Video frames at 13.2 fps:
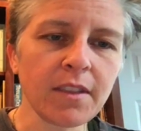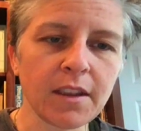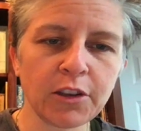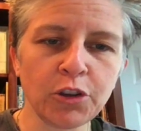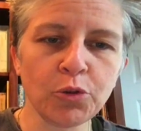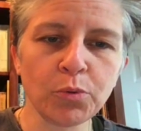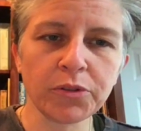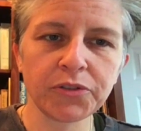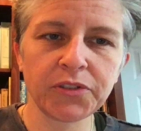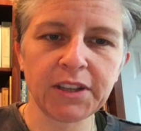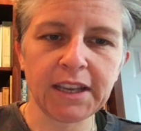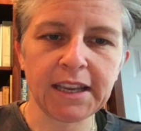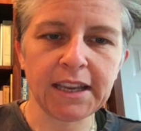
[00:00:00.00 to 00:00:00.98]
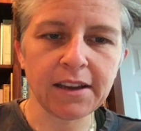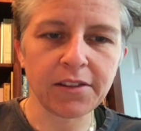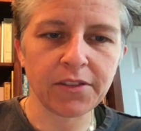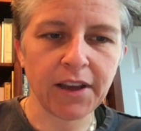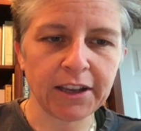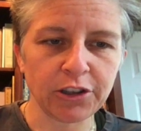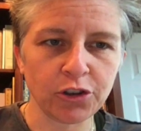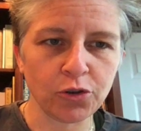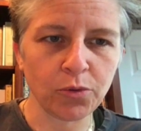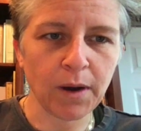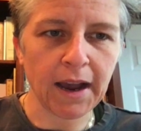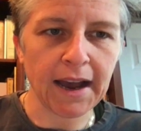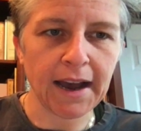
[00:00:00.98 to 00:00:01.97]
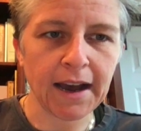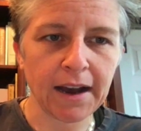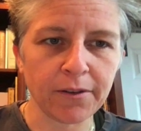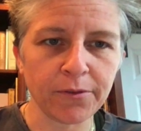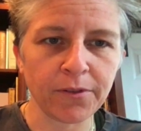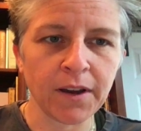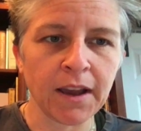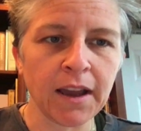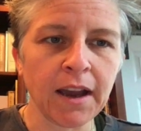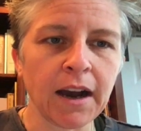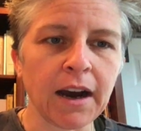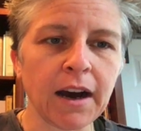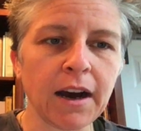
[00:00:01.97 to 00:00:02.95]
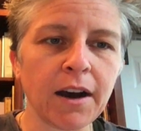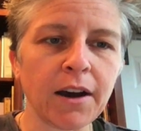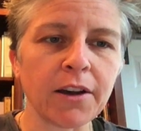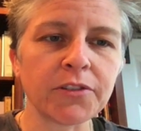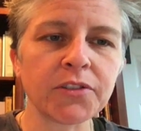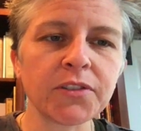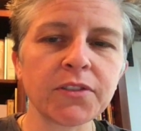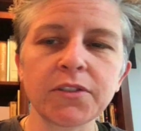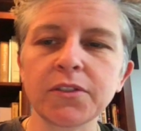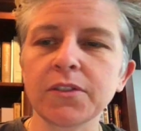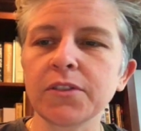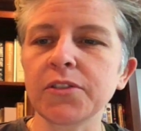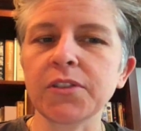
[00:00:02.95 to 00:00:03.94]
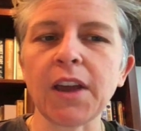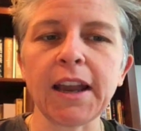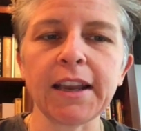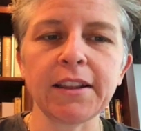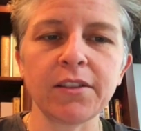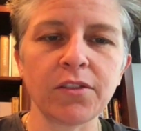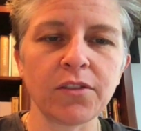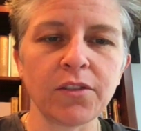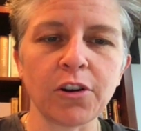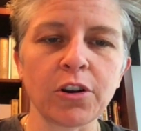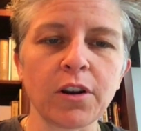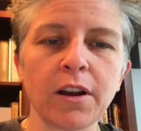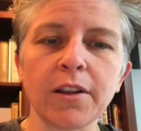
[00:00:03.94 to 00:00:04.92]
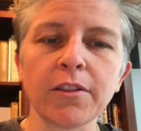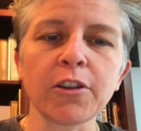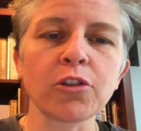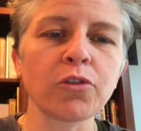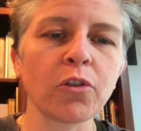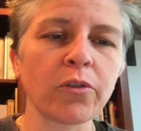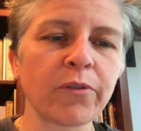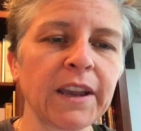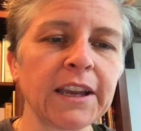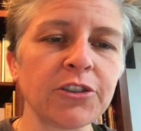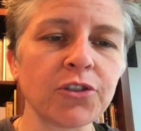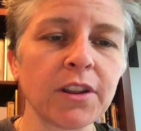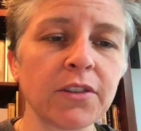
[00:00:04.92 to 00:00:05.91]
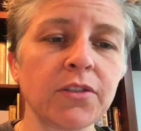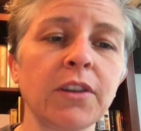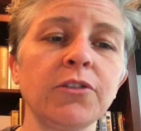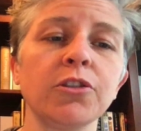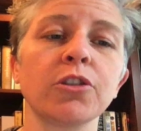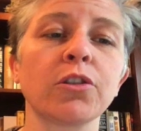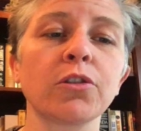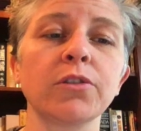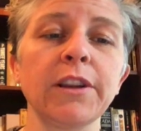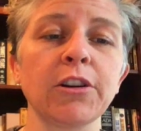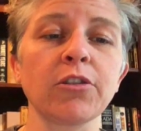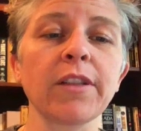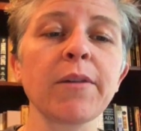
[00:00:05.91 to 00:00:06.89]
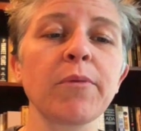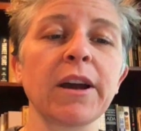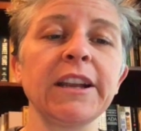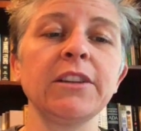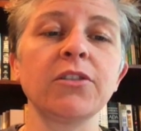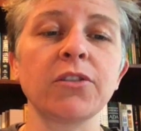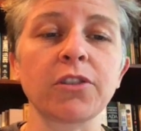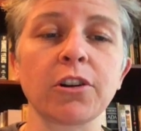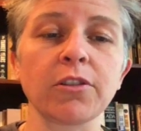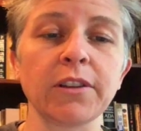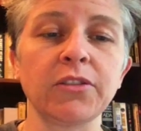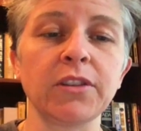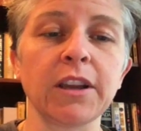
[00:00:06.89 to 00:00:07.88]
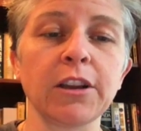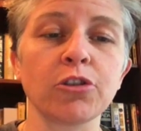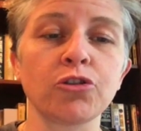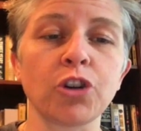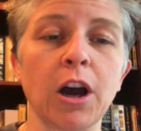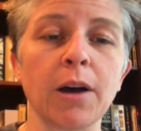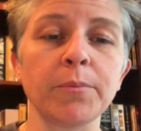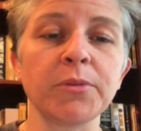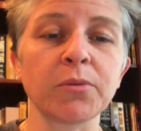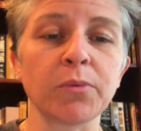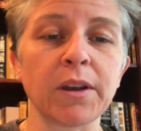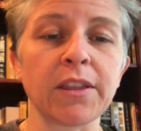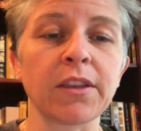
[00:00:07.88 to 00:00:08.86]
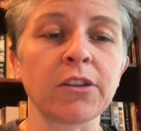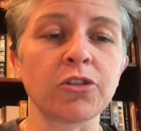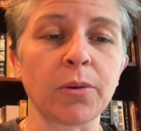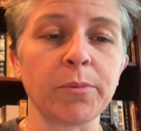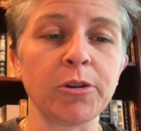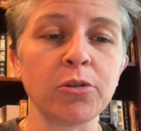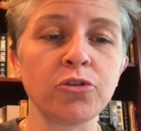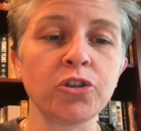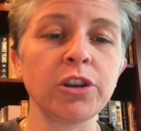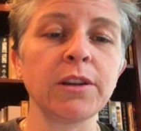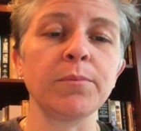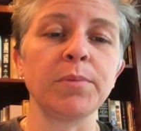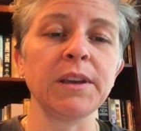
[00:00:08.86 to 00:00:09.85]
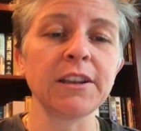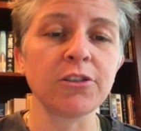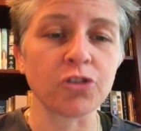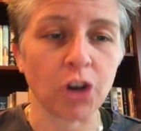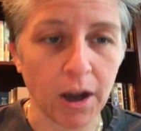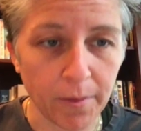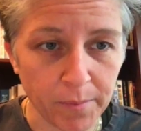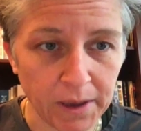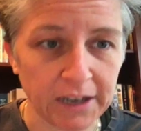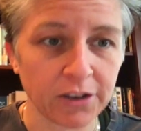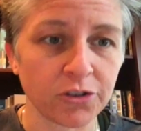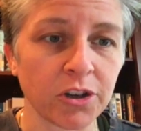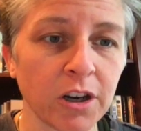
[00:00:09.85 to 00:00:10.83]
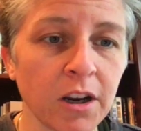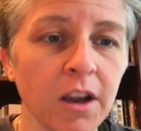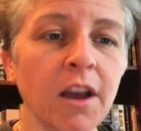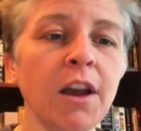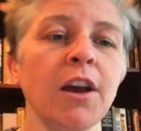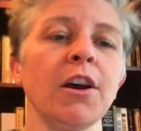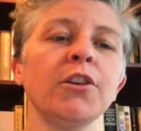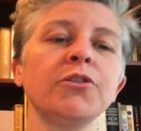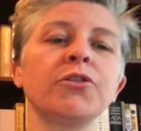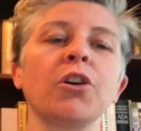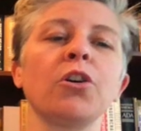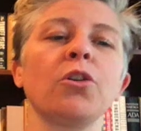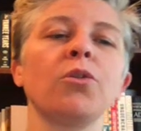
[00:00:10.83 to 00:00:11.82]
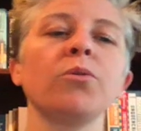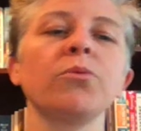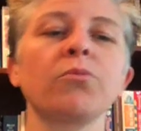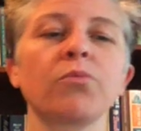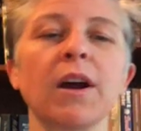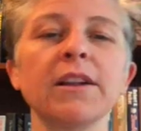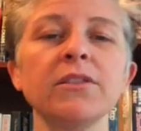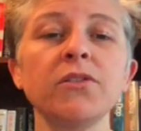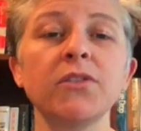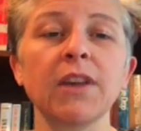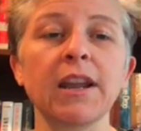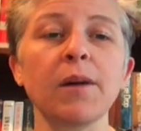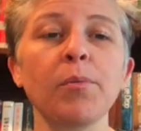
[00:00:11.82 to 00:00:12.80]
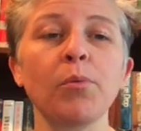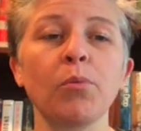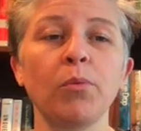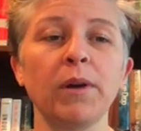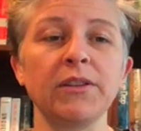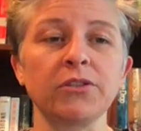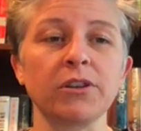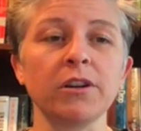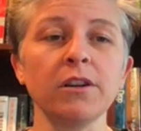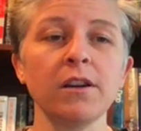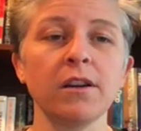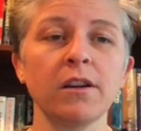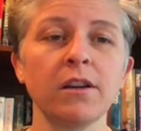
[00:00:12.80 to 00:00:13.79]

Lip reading: you will see that you have a sign or a little notification that says you're nearly ready to start listing your jobs with WP Job Manager. So run Setup Wizard.